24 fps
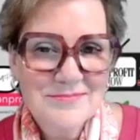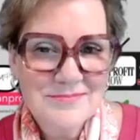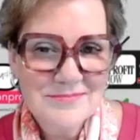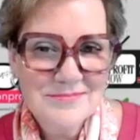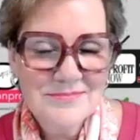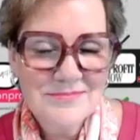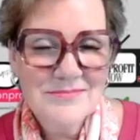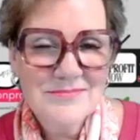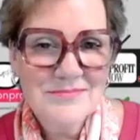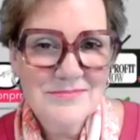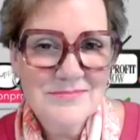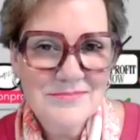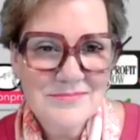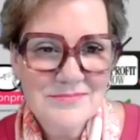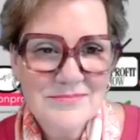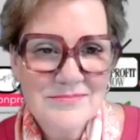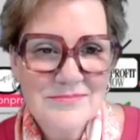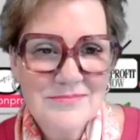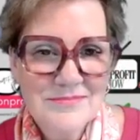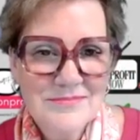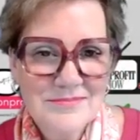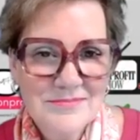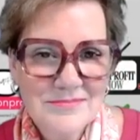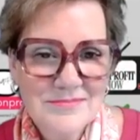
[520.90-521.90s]

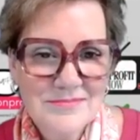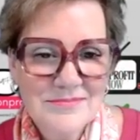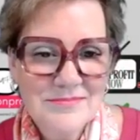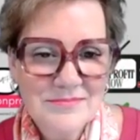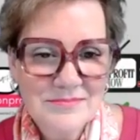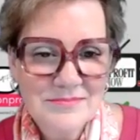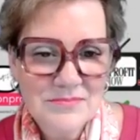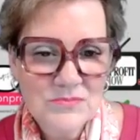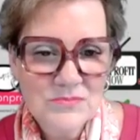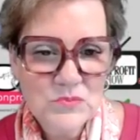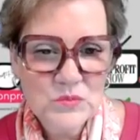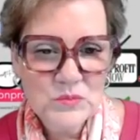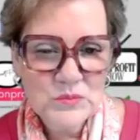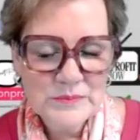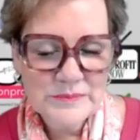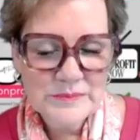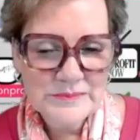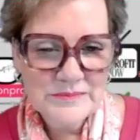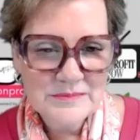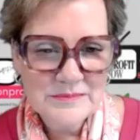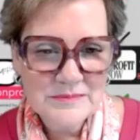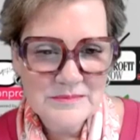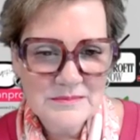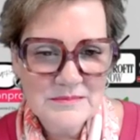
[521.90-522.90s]

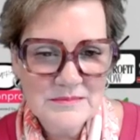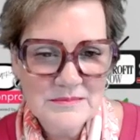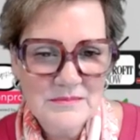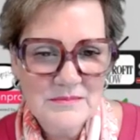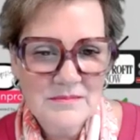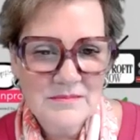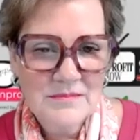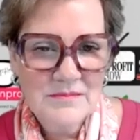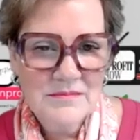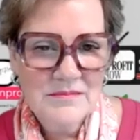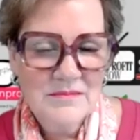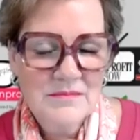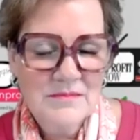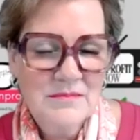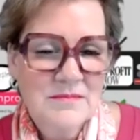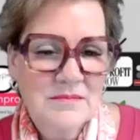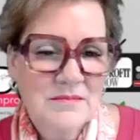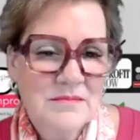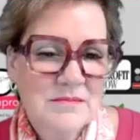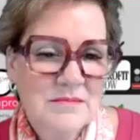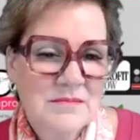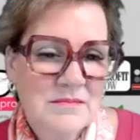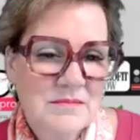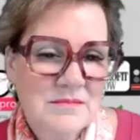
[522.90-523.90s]

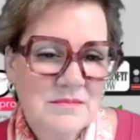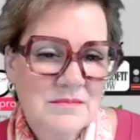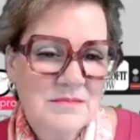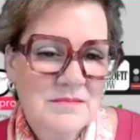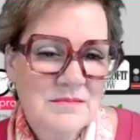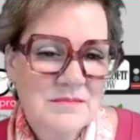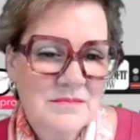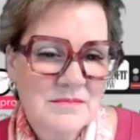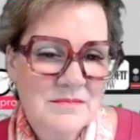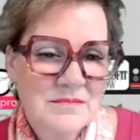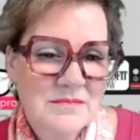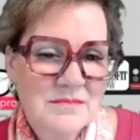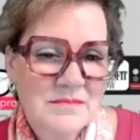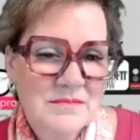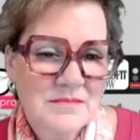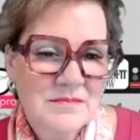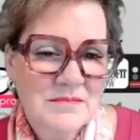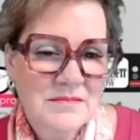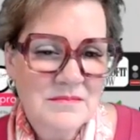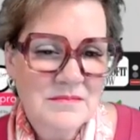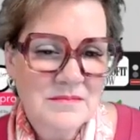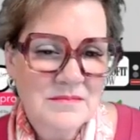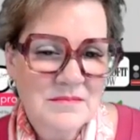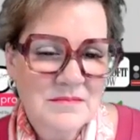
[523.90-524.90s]

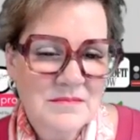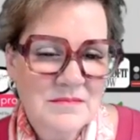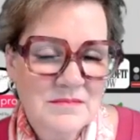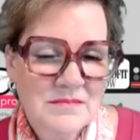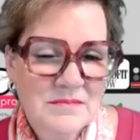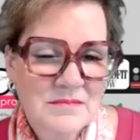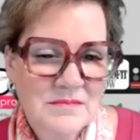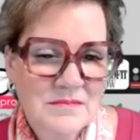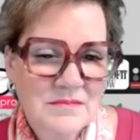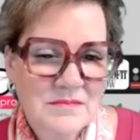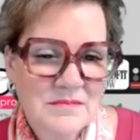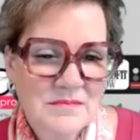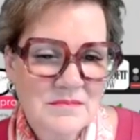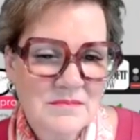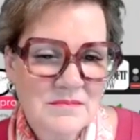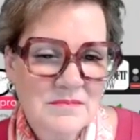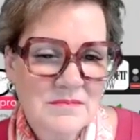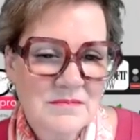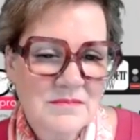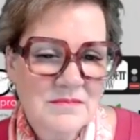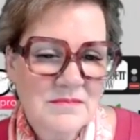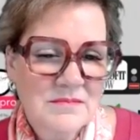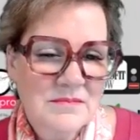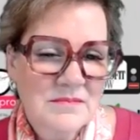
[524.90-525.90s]

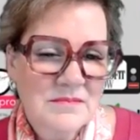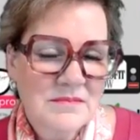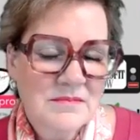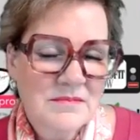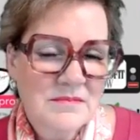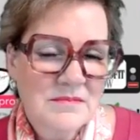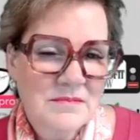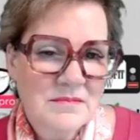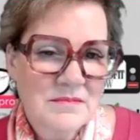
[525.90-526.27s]
[no speech]